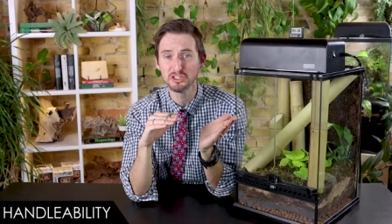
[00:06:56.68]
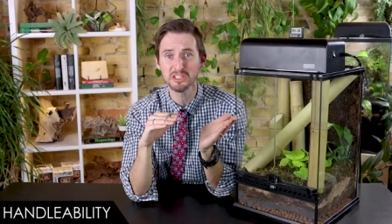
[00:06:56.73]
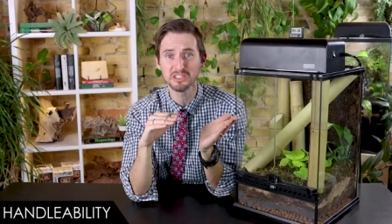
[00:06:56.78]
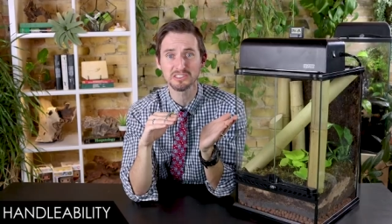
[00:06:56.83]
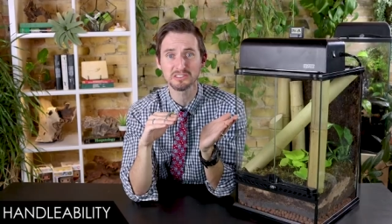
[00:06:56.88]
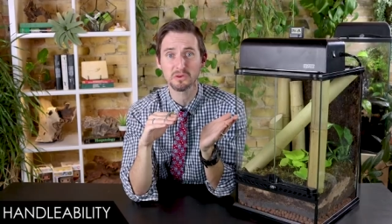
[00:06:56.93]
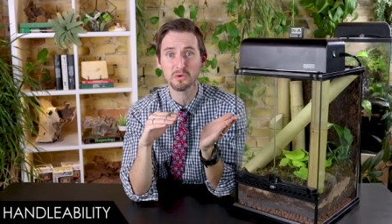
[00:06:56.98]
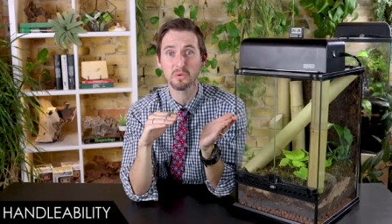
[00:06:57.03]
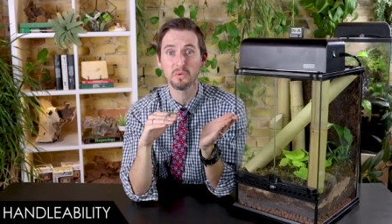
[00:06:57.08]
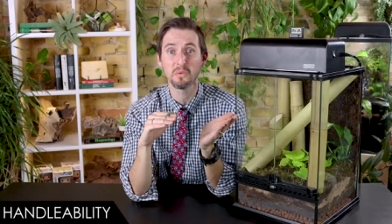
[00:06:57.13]

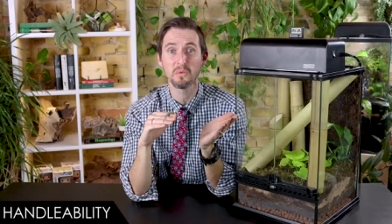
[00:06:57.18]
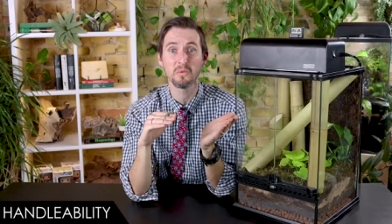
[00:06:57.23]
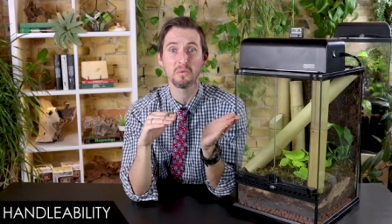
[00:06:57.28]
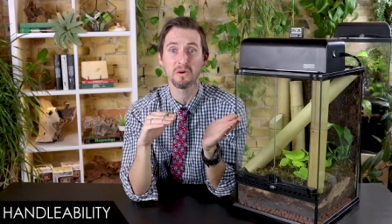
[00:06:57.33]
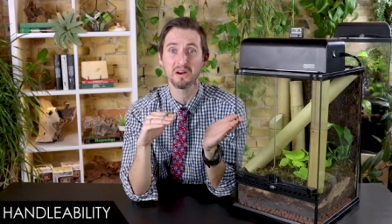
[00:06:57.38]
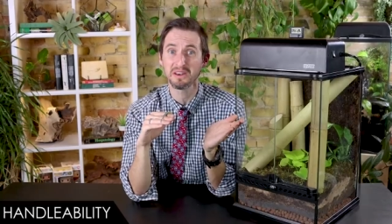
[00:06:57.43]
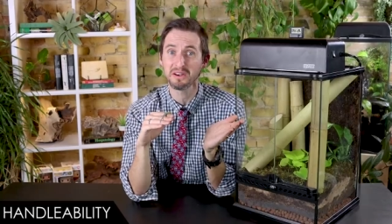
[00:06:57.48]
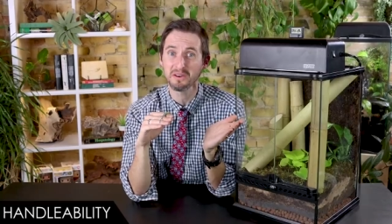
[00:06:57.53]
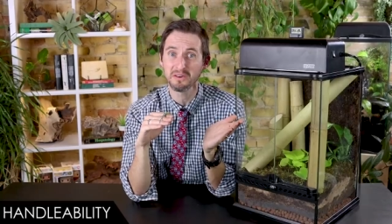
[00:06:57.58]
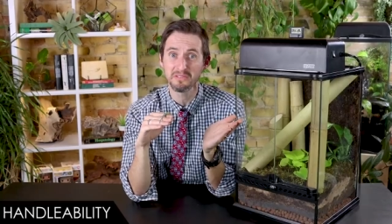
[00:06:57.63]
just
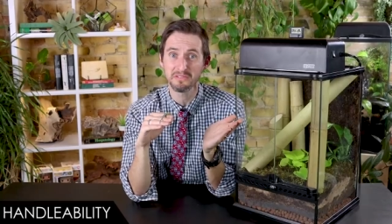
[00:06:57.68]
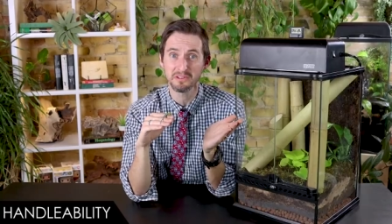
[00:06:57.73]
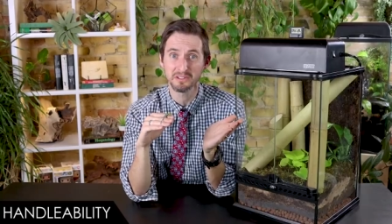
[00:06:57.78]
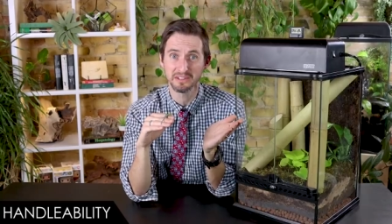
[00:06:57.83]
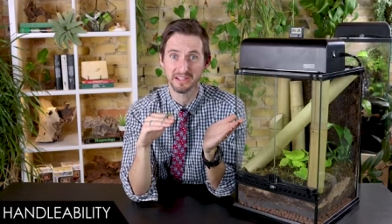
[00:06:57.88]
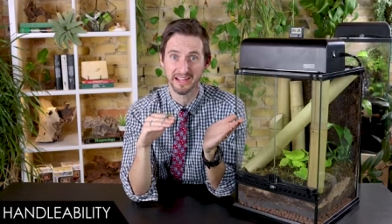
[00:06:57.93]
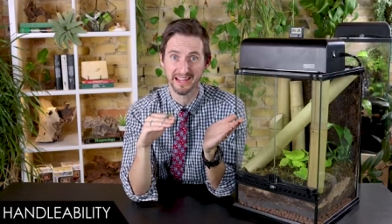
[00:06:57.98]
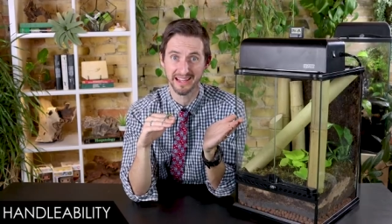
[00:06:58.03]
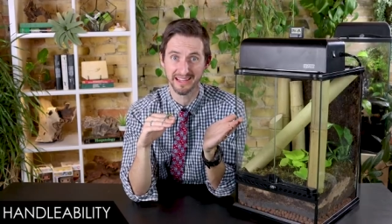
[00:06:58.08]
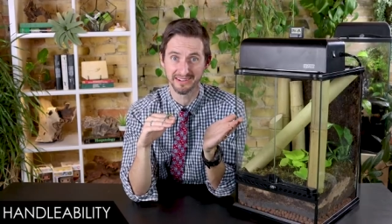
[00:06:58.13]

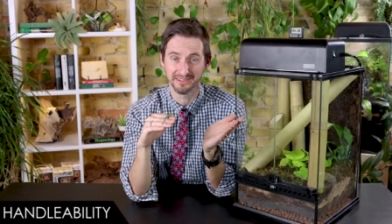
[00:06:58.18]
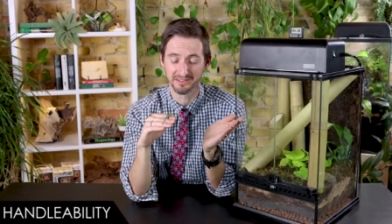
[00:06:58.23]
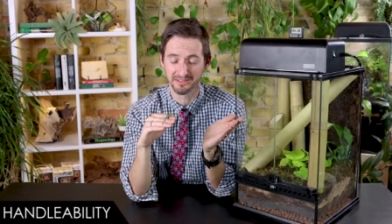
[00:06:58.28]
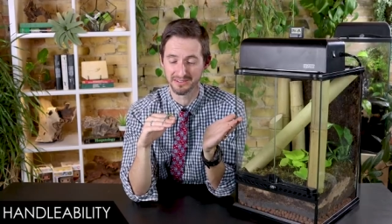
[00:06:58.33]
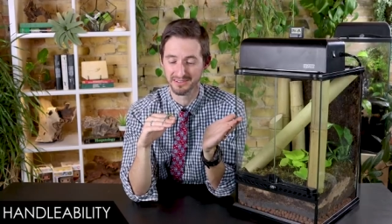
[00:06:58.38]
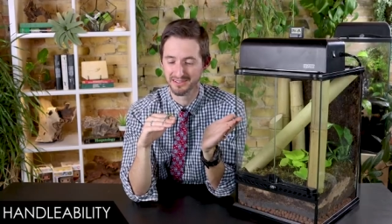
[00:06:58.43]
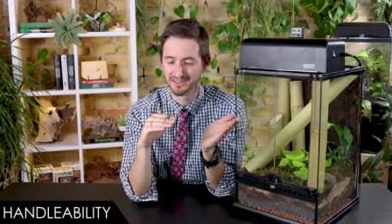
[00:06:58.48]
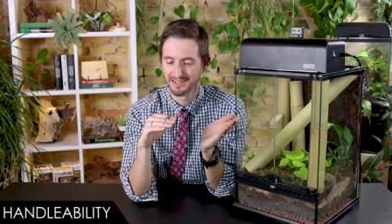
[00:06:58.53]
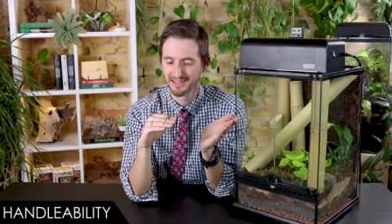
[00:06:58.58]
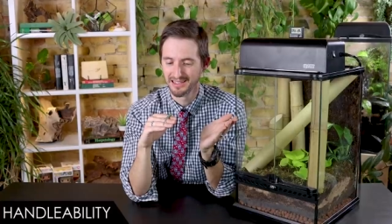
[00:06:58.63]
wonderful to handle.